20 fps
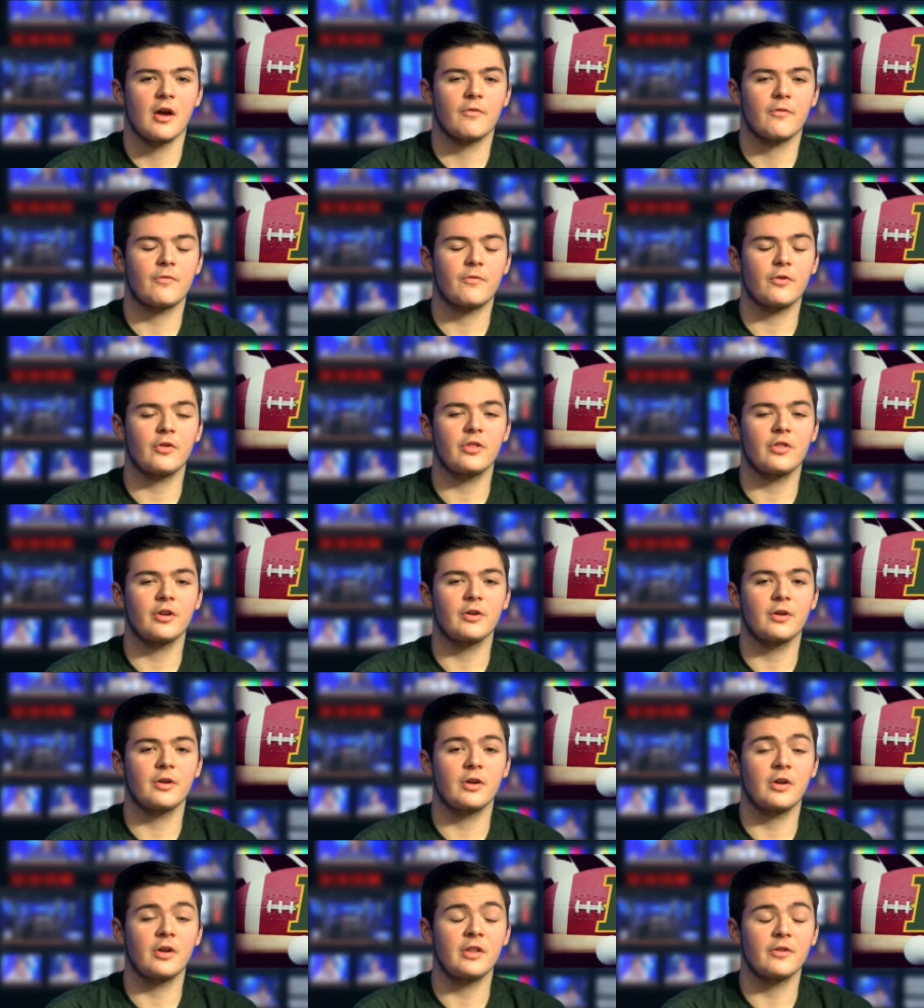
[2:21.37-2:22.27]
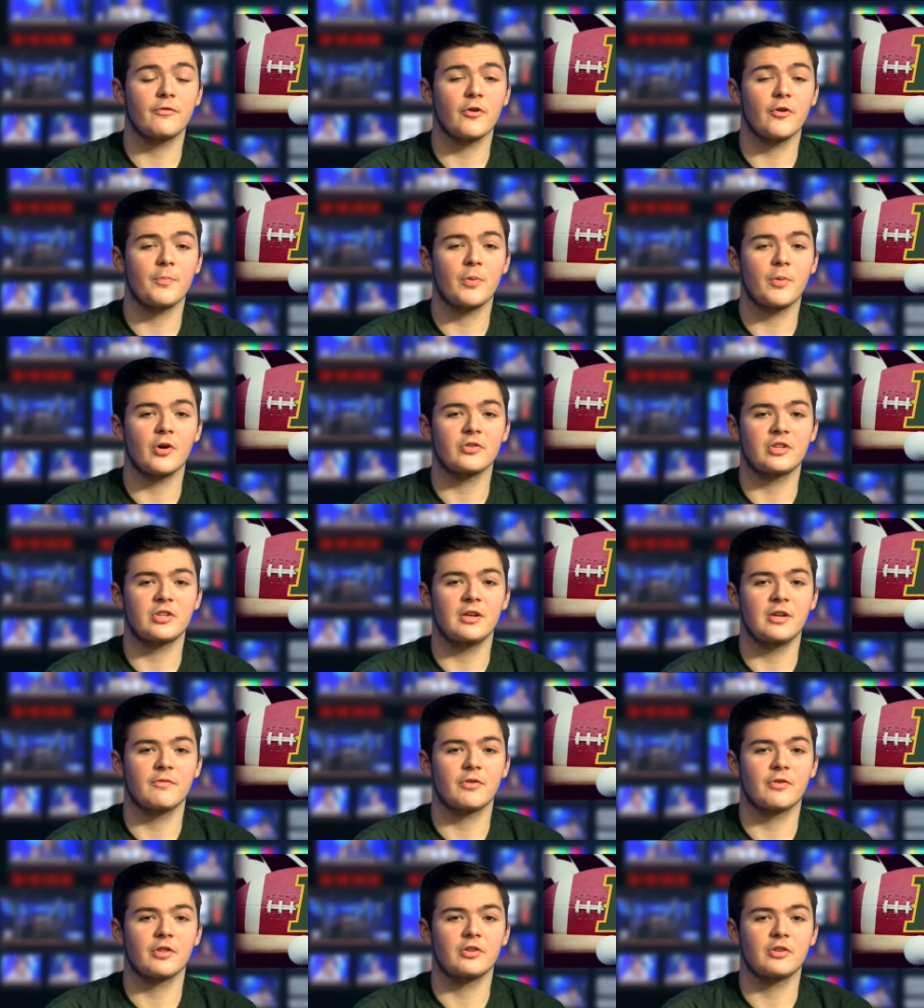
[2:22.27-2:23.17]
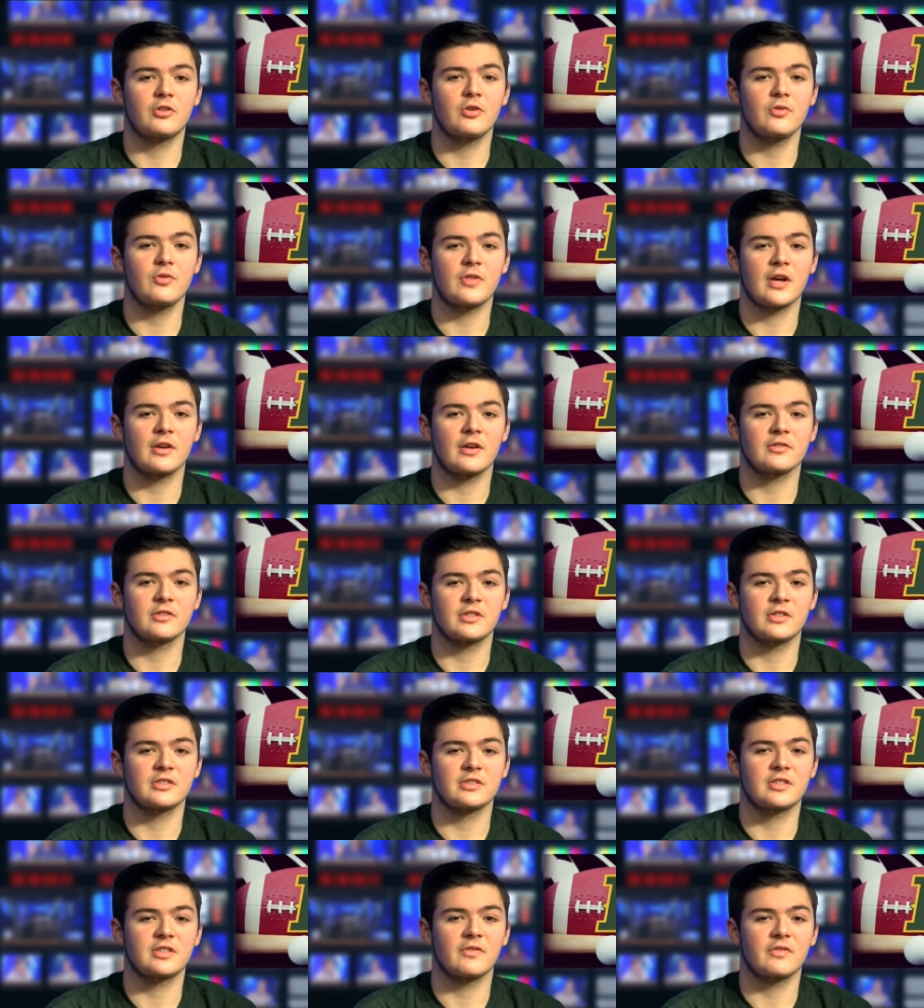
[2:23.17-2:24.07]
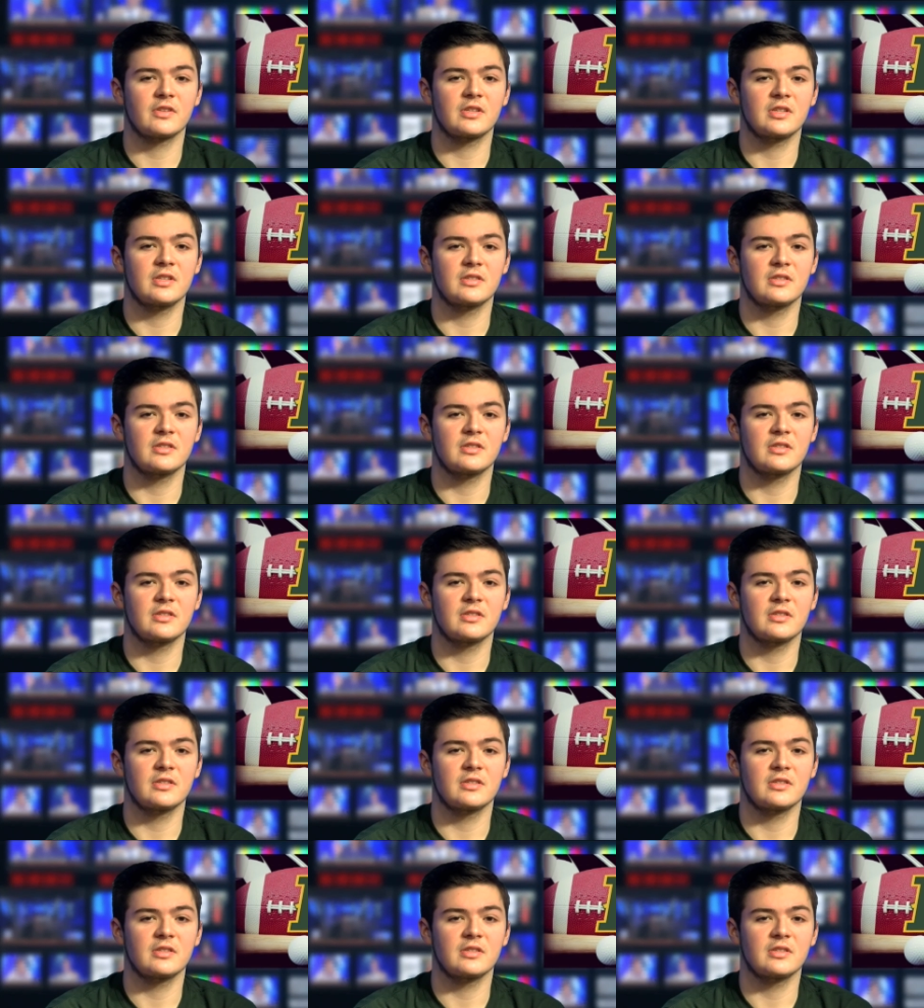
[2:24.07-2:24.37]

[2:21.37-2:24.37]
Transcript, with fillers: for the in the football team for the 2017